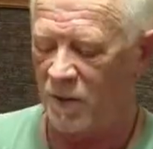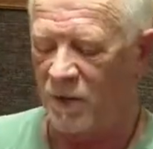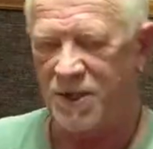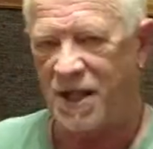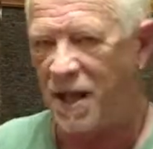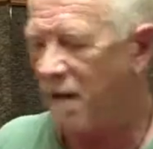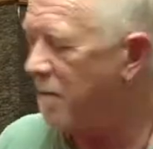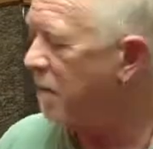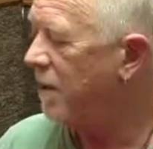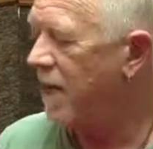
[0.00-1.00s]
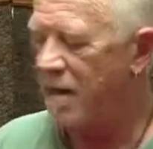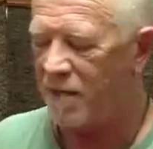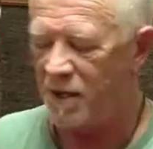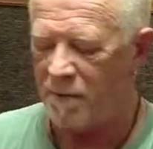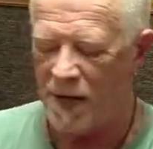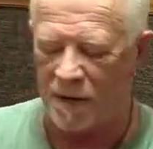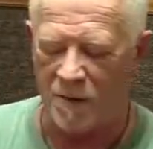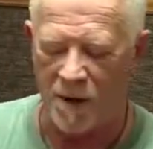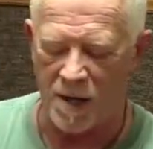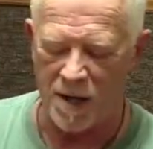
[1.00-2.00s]
We sell them, got them on the back
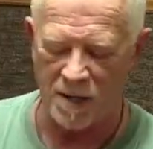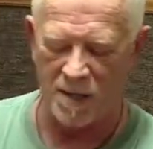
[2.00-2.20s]
wall.